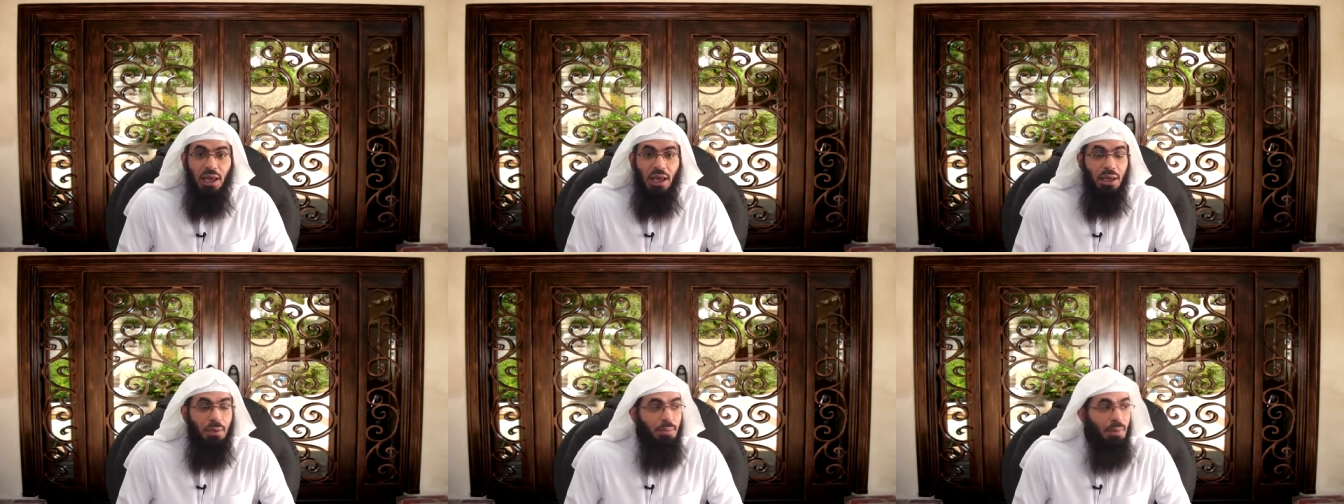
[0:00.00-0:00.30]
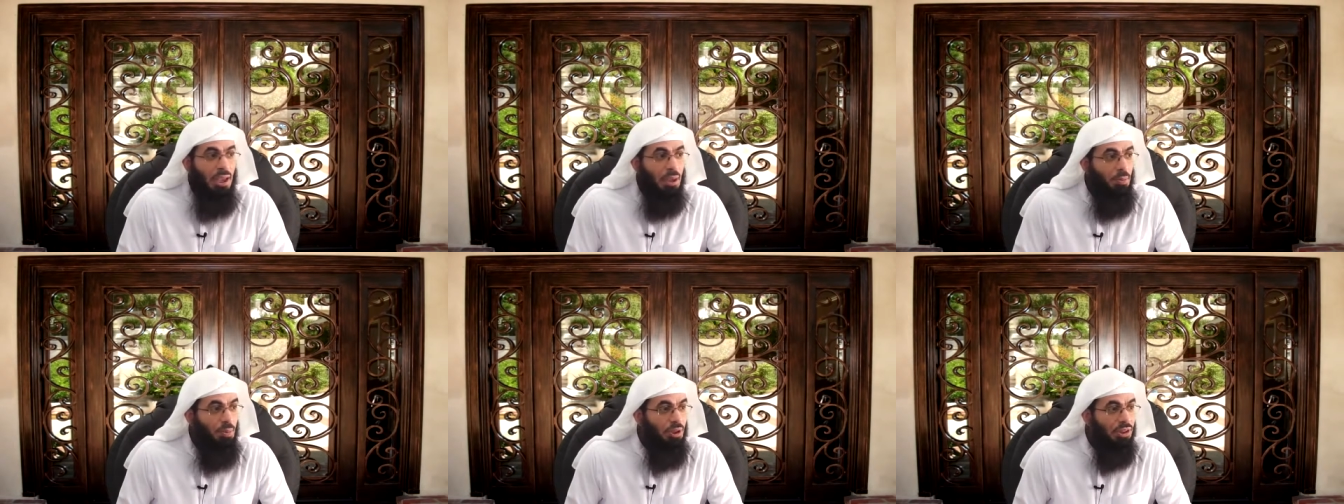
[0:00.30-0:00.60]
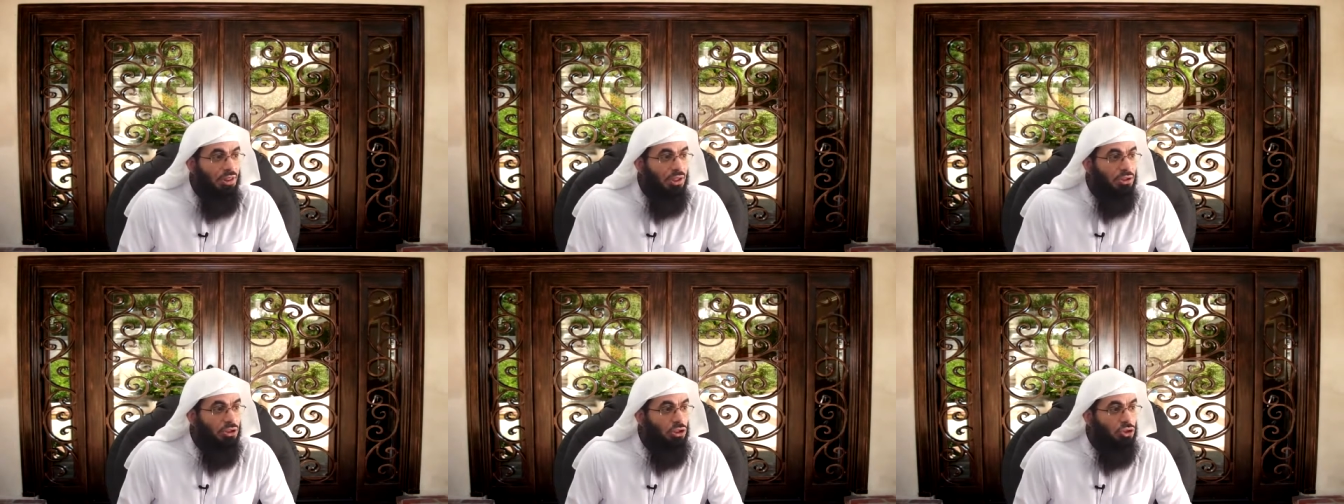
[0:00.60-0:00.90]
It may
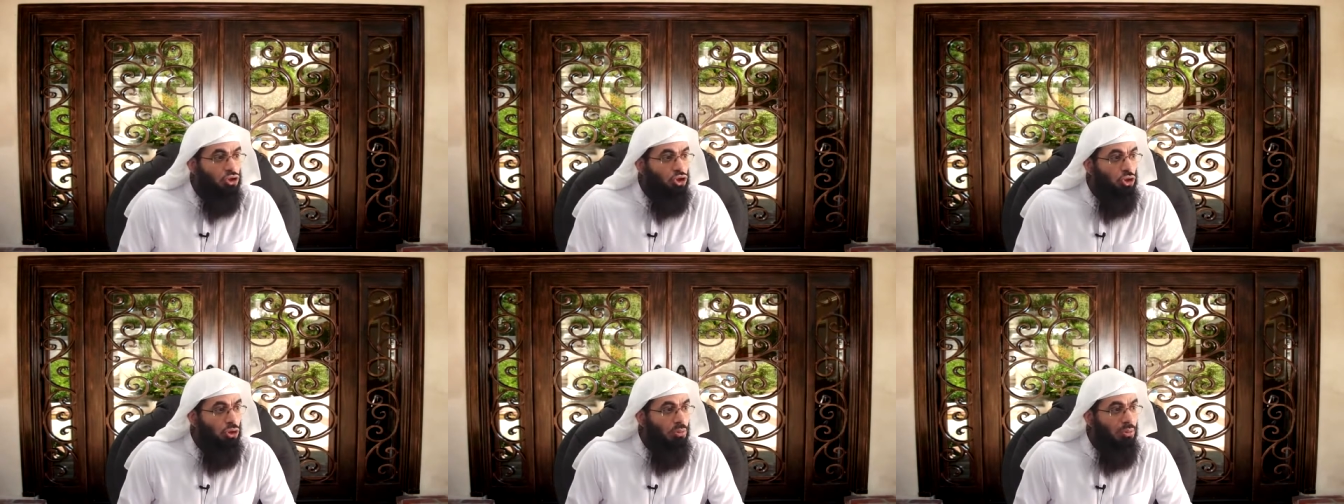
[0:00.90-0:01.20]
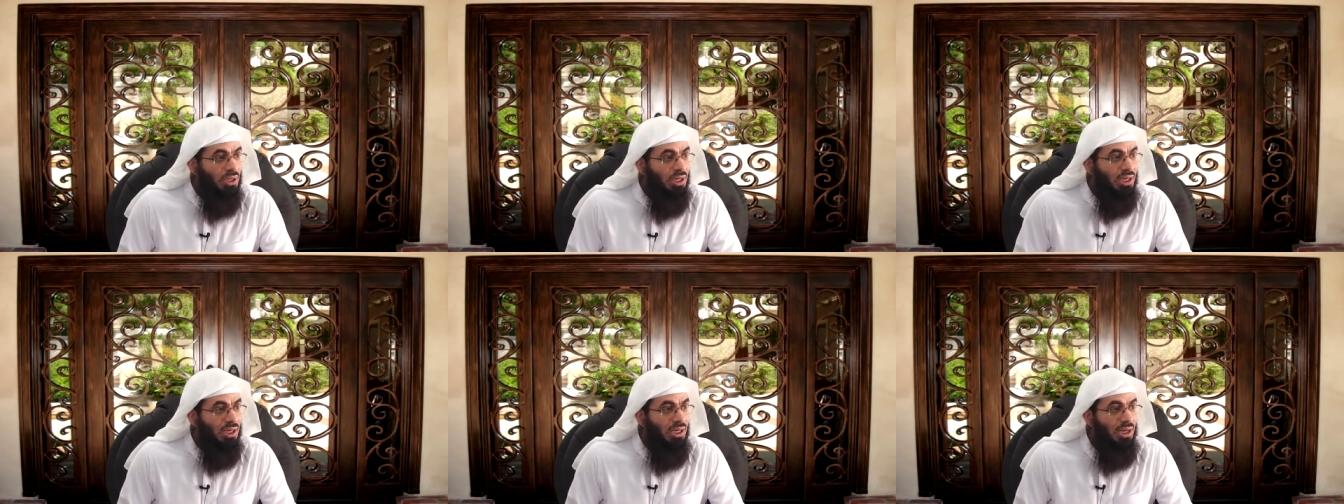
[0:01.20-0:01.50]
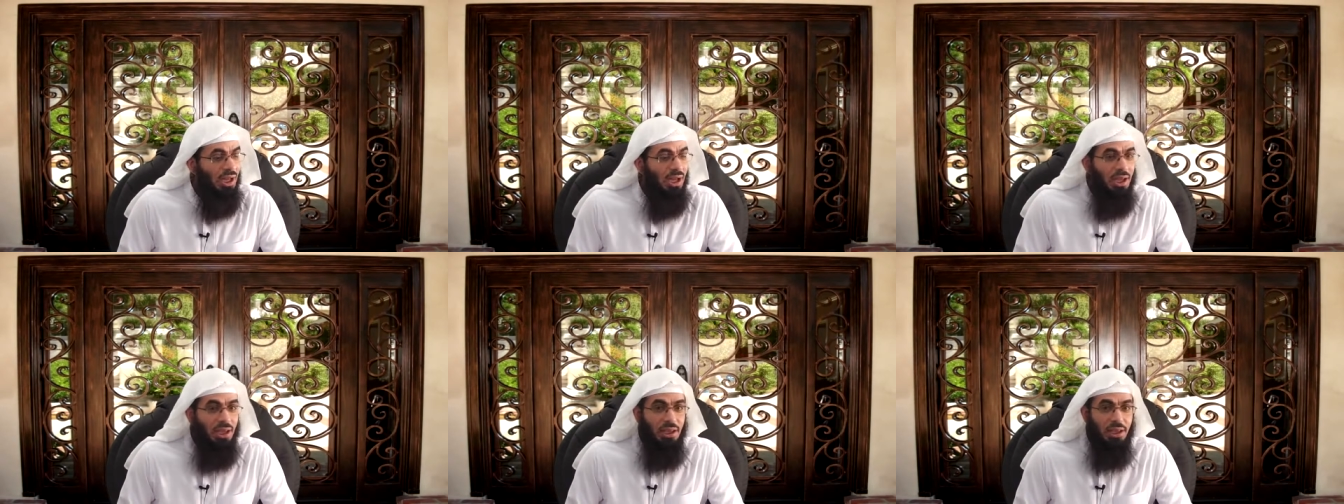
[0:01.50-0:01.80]
be the determining
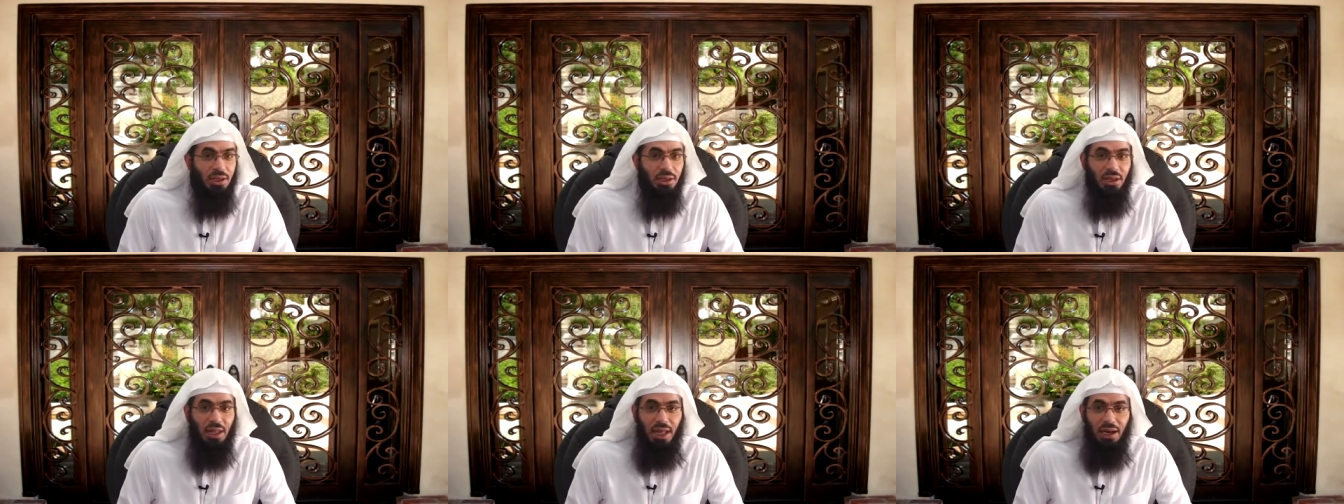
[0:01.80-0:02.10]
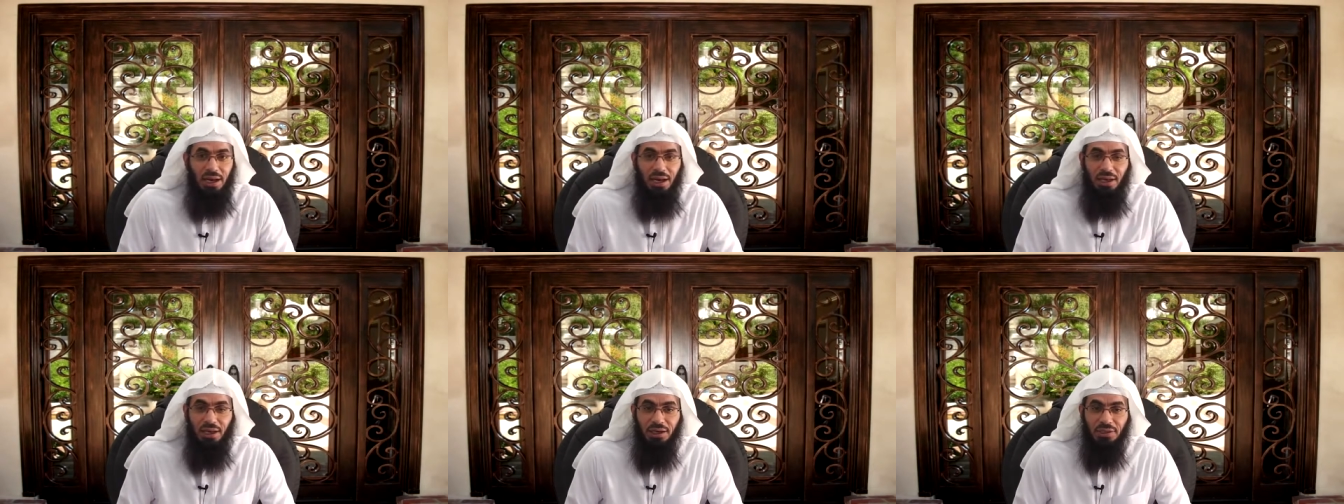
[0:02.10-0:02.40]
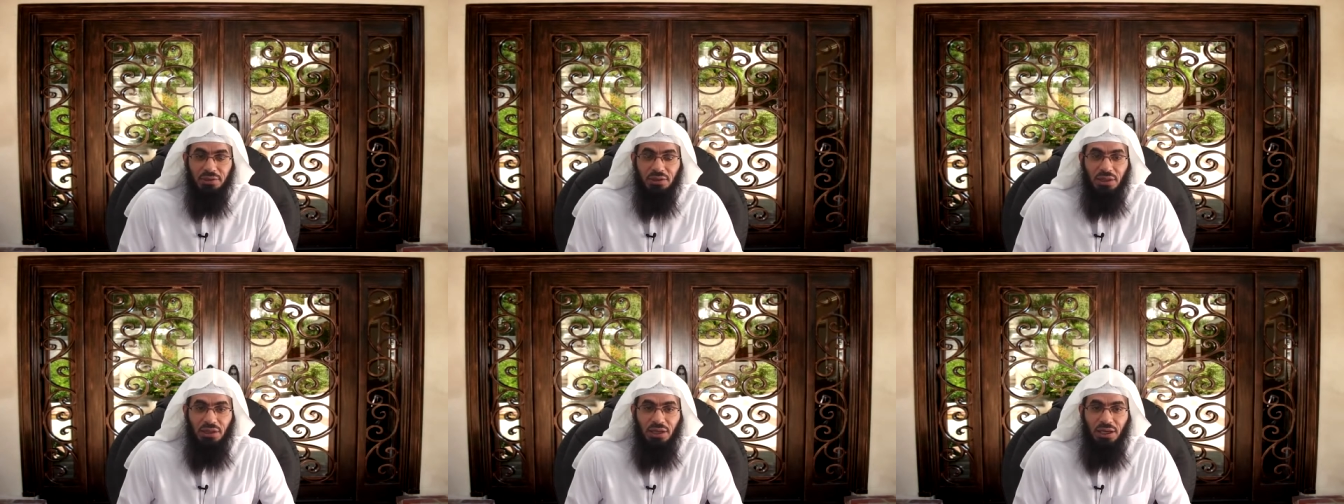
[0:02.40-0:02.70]
night that
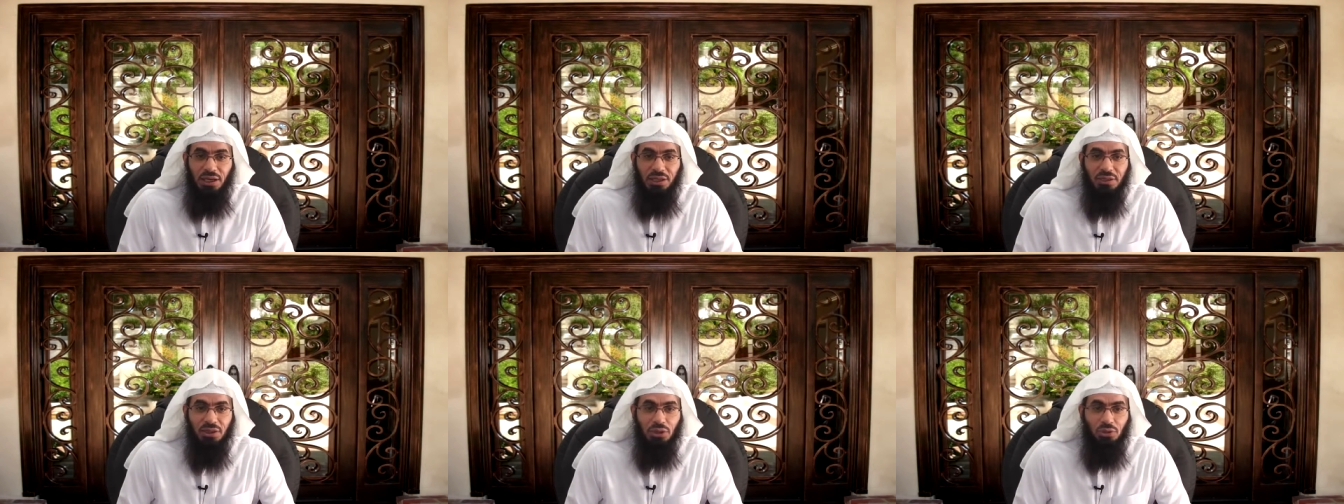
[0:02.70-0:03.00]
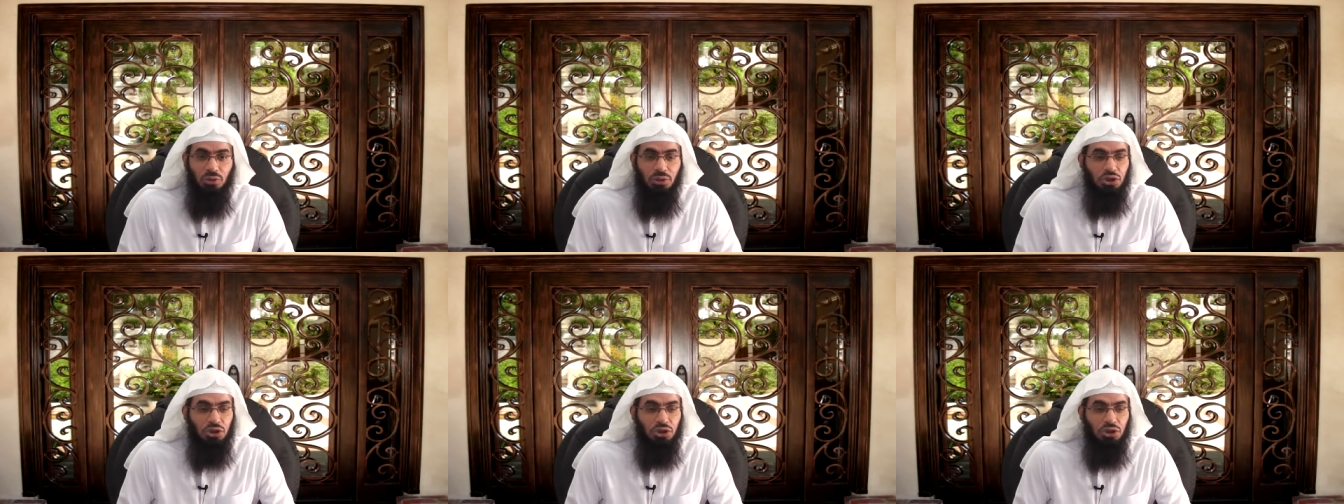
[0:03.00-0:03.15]
Laylatul Qadr,